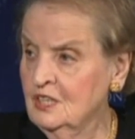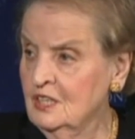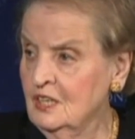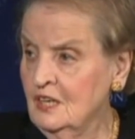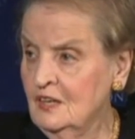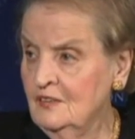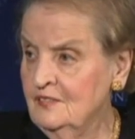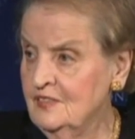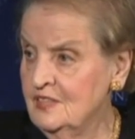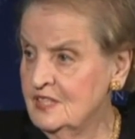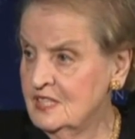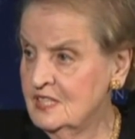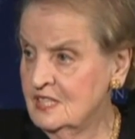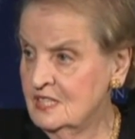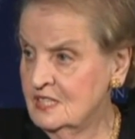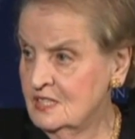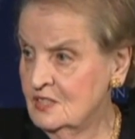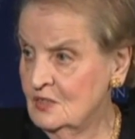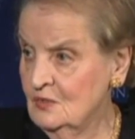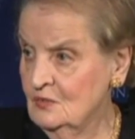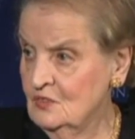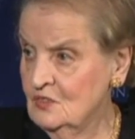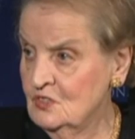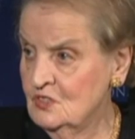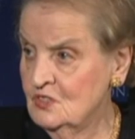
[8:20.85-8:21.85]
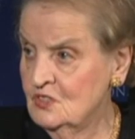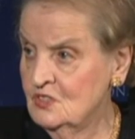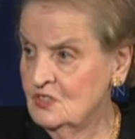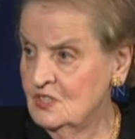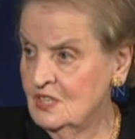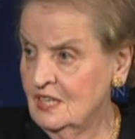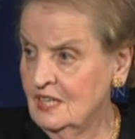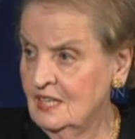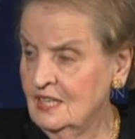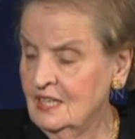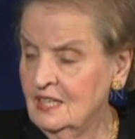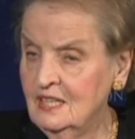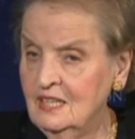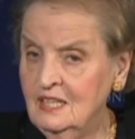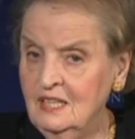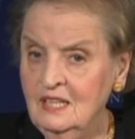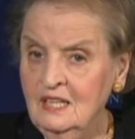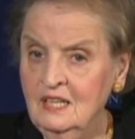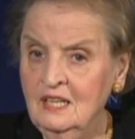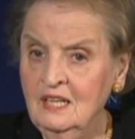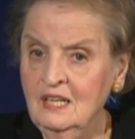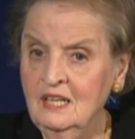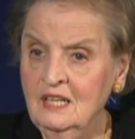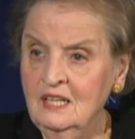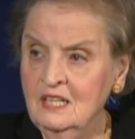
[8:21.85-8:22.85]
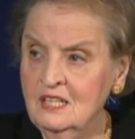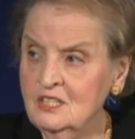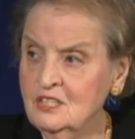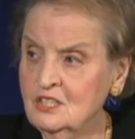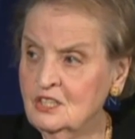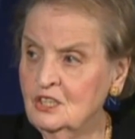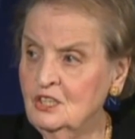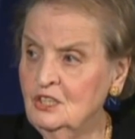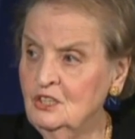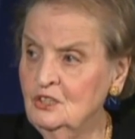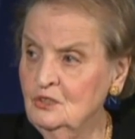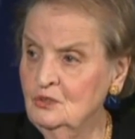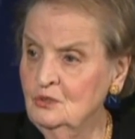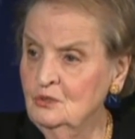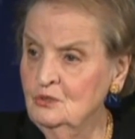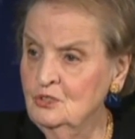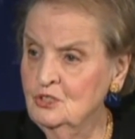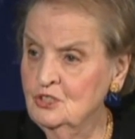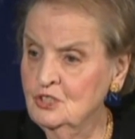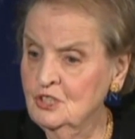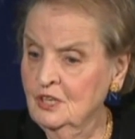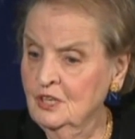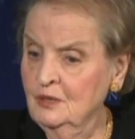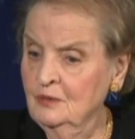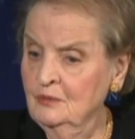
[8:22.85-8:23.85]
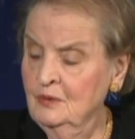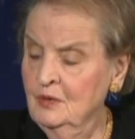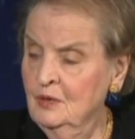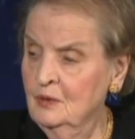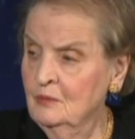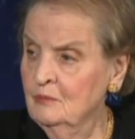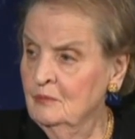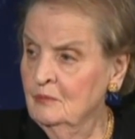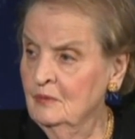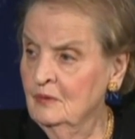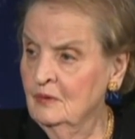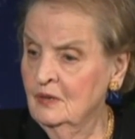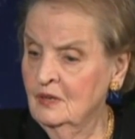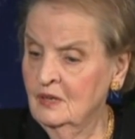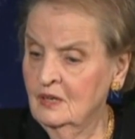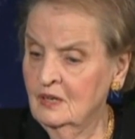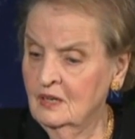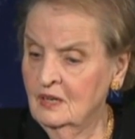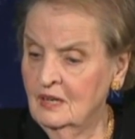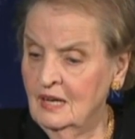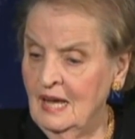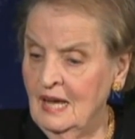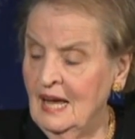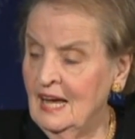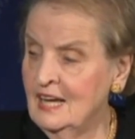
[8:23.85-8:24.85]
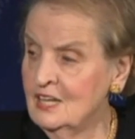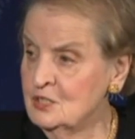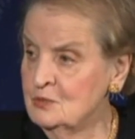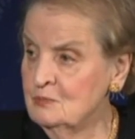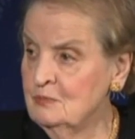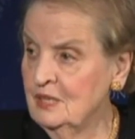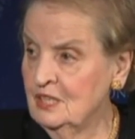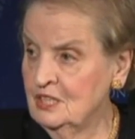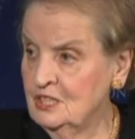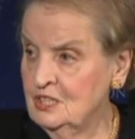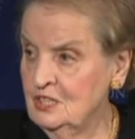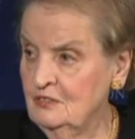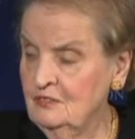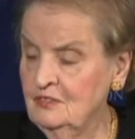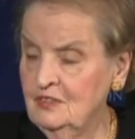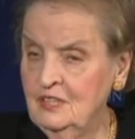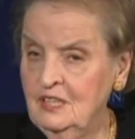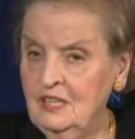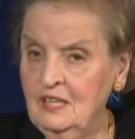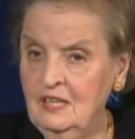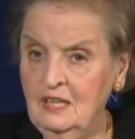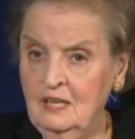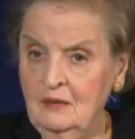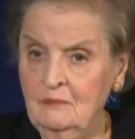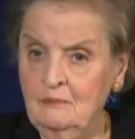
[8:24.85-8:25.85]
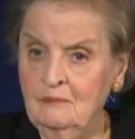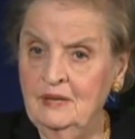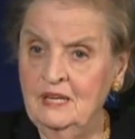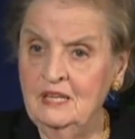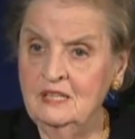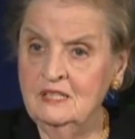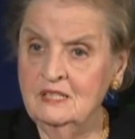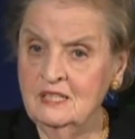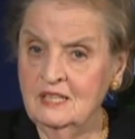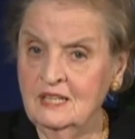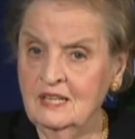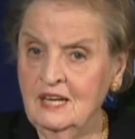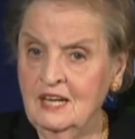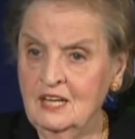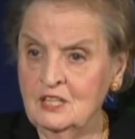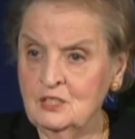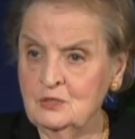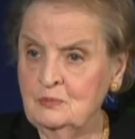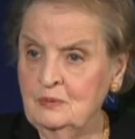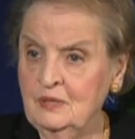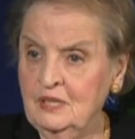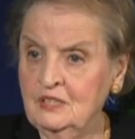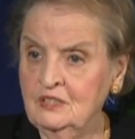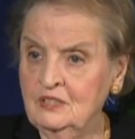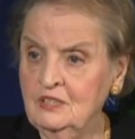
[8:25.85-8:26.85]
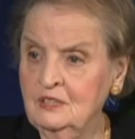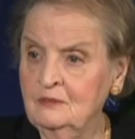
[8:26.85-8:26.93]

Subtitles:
And obviously civil society is a huge aspect of it, a basic aspect.